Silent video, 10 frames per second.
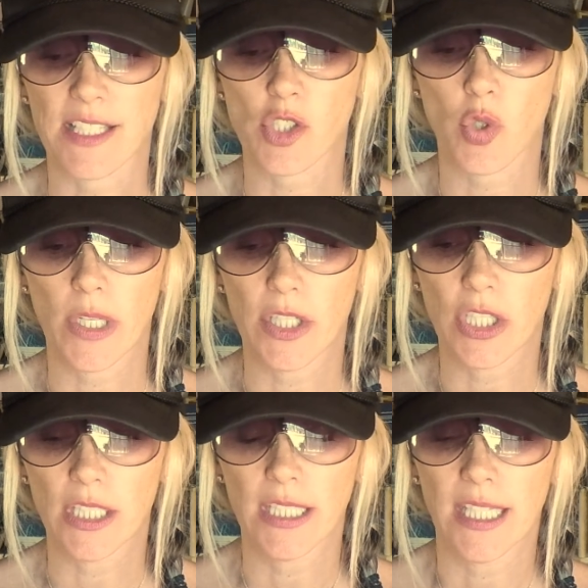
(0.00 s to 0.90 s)

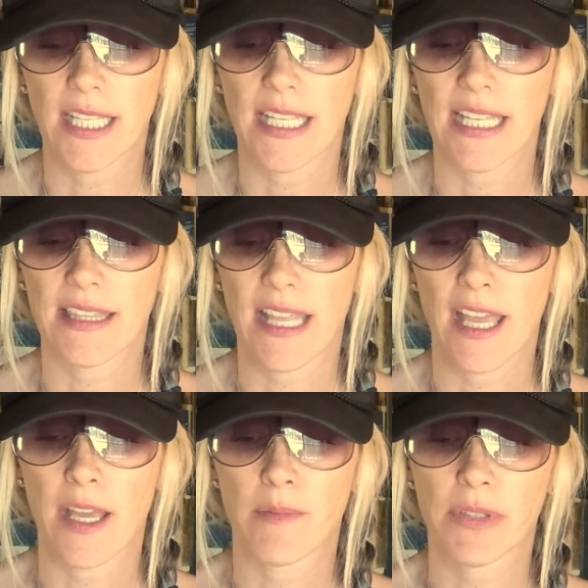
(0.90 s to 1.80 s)
soil, get
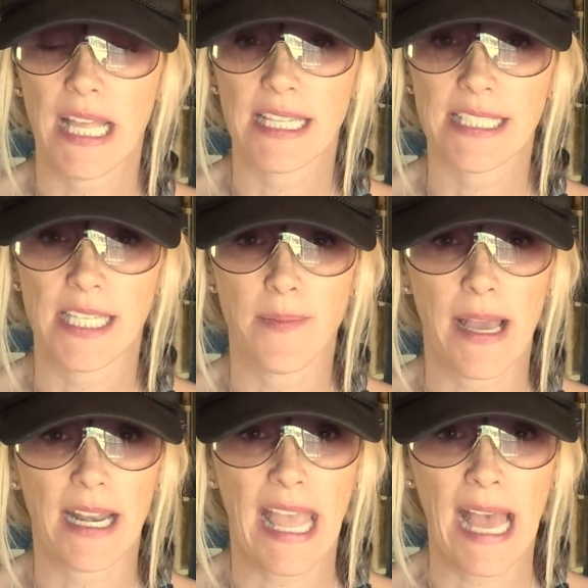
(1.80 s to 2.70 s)
them planted
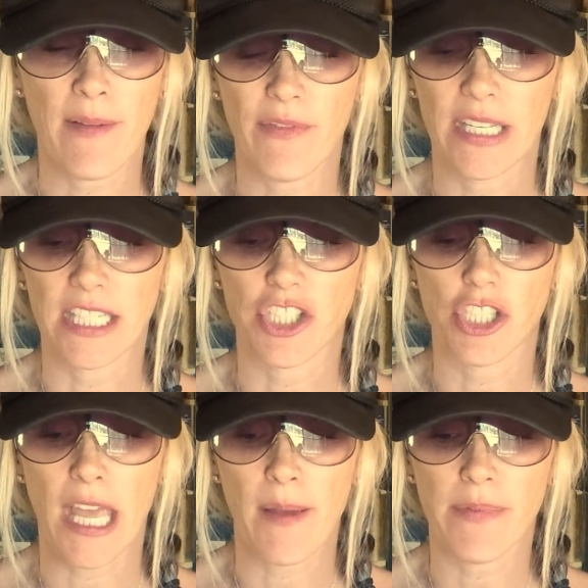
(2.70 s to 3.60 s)
about a ½ inch
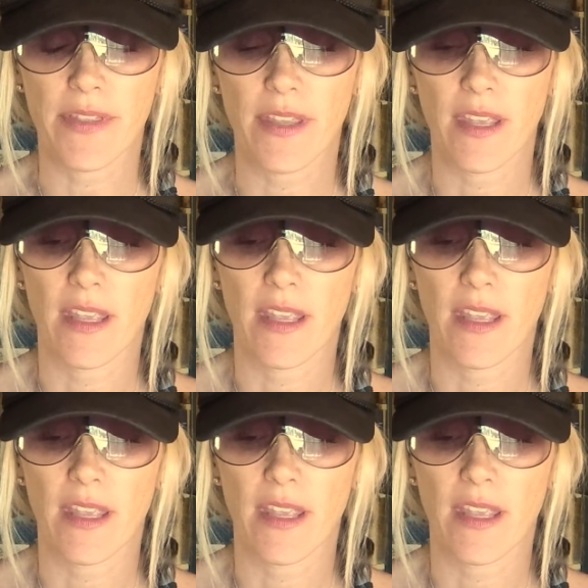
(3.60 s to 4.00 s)
depth,